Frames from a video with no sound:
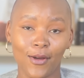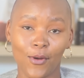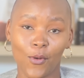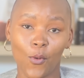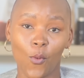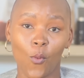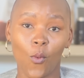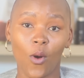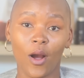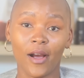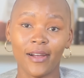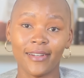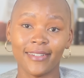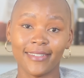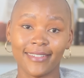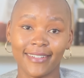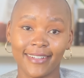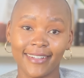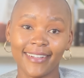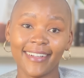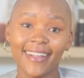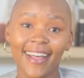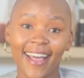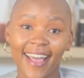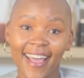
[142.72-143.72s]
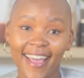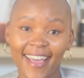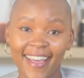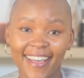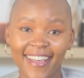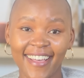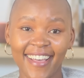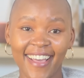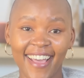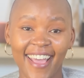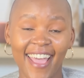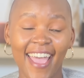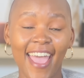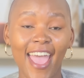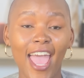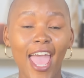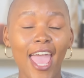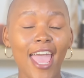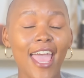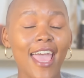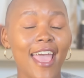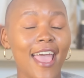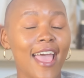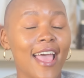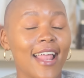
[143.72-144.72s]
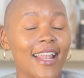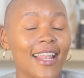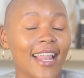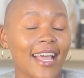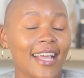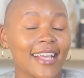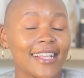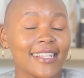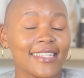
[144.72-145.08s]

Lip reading: What? Like,